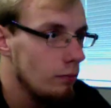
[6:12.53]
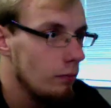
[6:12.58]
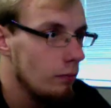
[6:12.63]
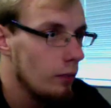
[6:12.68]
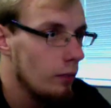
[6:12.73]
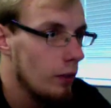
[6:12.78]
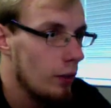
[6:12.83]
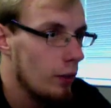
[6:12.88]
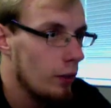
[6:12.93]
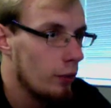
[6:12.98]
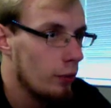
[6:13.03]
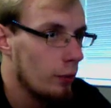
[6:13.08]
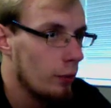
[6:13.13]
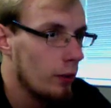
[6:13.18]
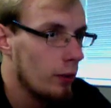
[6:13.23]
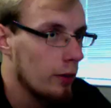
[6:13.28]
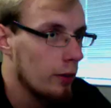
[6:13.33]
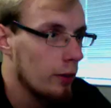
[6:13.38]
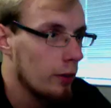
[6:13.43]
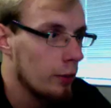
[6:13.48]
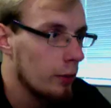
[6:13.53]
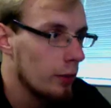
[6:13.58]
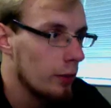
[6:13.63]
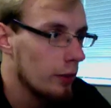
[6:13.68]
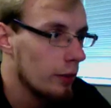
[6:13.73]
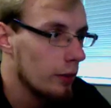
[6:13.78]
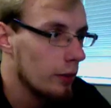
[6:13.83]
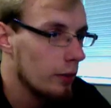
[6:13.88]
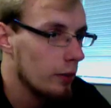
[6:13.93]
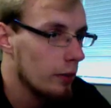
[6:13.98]
you don't want to do it
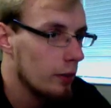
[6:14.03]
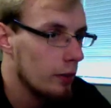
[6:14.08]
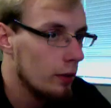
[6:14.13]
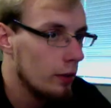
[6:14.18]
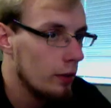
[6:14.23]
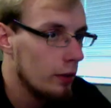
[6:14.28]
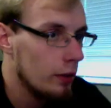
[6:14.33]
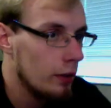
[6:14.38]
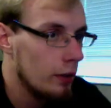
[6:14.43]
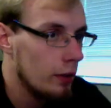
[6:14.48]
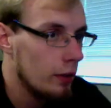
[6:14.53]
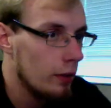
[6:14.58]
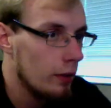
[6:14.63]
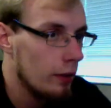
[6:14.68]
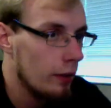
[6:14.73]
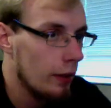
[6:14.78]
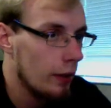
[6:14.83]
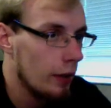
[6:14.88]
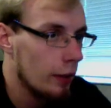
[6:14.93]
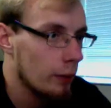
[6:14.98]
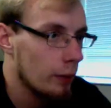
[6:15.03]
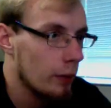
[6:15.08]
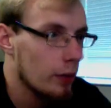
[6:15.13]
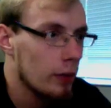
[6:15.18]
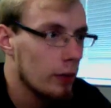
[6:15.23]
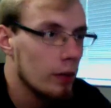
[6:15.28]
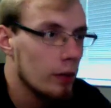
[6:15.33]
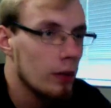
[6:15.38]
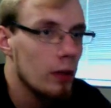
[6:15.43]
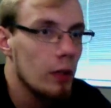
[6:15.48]
that way.
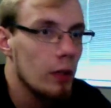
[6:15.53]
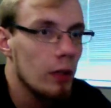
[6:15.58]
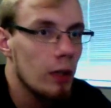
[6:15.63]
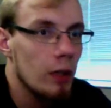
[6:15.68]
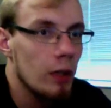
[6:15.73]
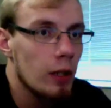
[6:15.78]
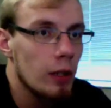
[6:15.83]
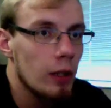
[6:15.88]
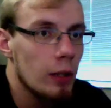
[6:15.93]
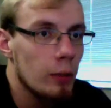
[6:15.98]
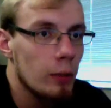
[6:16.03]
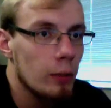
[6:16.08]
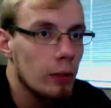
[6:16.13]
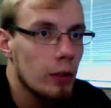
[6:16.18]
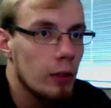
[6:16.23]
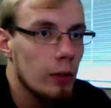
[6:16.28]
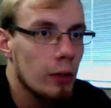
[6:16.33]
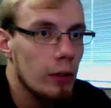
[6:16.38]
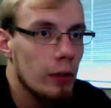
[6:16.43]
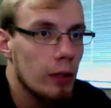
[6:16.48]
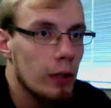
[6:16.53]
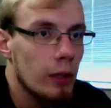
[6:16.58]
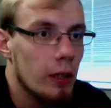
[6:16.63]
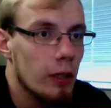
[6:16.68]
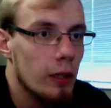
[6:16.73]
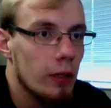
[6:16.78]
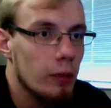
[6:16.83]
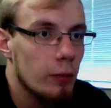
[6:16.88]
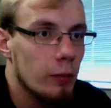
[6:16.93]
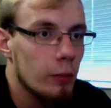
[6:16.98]
And we'll go
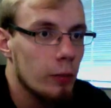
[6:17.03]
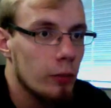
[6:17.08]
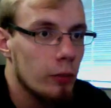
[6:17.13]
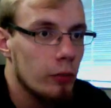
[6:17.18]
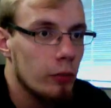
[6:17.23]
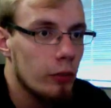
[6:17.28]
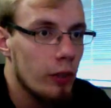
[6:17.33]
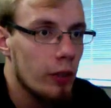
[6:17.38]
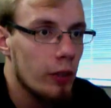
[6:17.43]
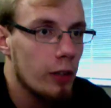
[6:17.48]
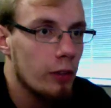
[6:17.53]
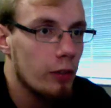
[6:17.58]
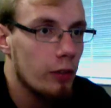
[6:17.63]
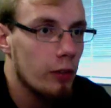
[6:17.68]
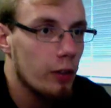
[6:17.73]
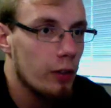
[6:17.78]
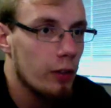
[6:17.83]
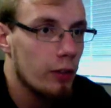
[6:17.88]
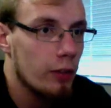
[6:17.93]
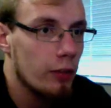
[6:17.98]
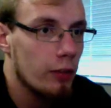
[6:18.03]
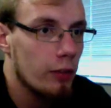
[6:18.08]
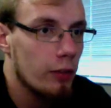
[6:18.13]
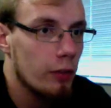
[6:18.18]
ahead and we'll change this